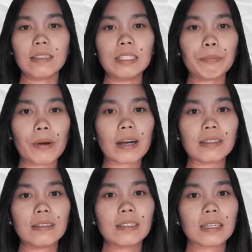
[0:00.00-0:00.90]
This
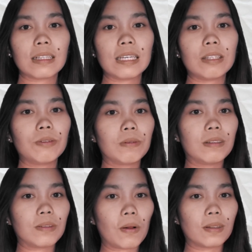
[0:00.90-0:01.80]
practice can lead to
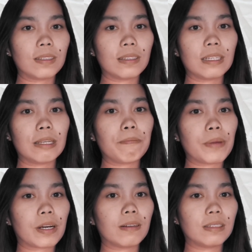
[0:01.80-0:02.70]
results that
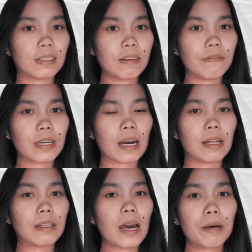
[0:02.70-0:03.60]
appear
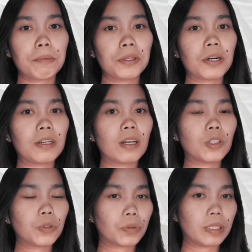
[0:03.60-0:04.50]
significant but are
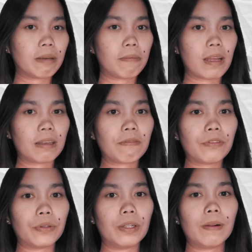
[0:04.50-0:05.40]
not truly
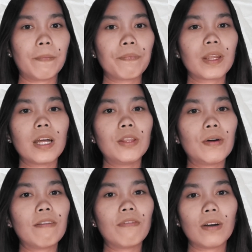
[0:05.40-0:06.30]
meaningful.
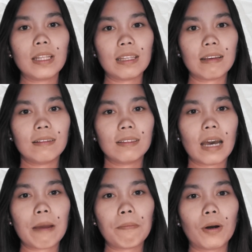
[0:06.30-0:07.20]
To avoid this,
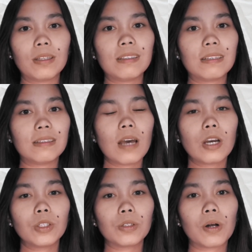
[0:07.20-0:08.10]
hypotheses
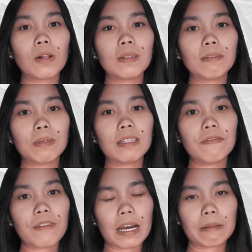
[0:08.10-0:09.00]
should always be
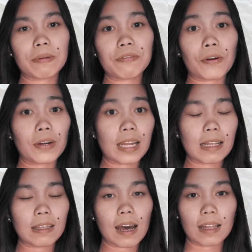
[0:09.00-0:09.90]
defined before
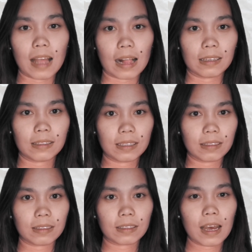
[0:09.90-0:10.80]
data
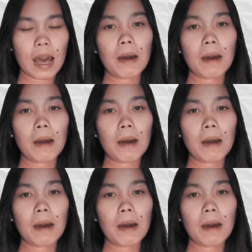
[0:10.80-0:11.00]
analysis.